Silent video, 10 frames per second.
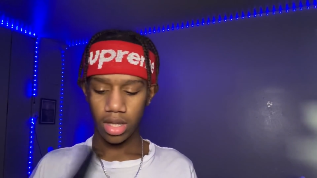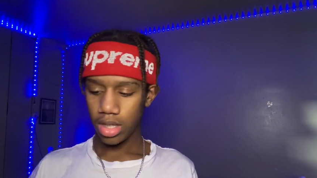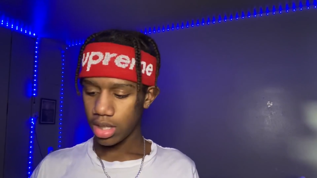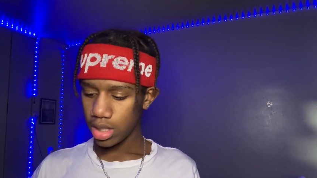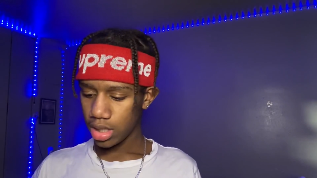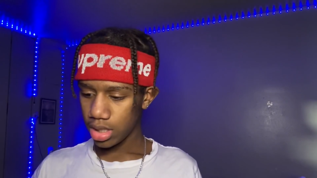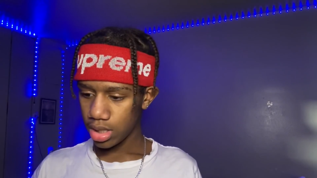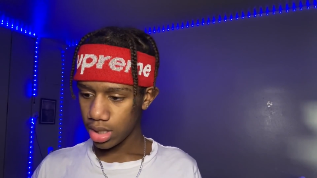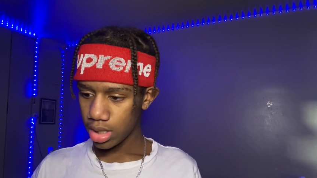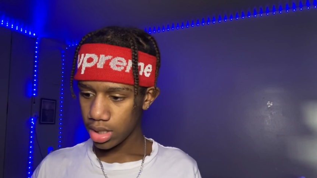
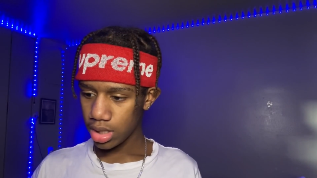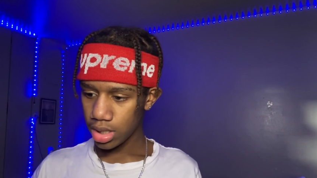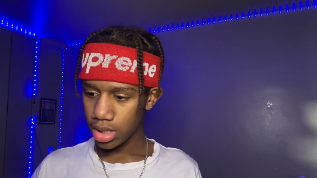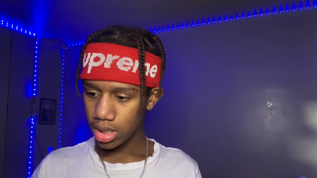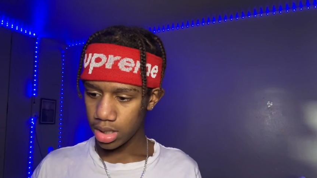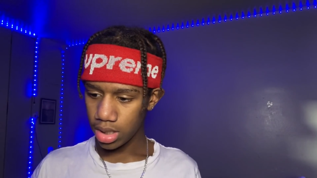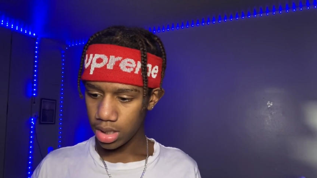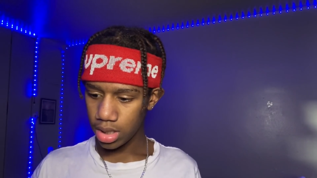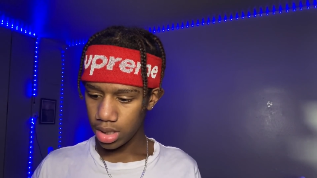Nobody speaks.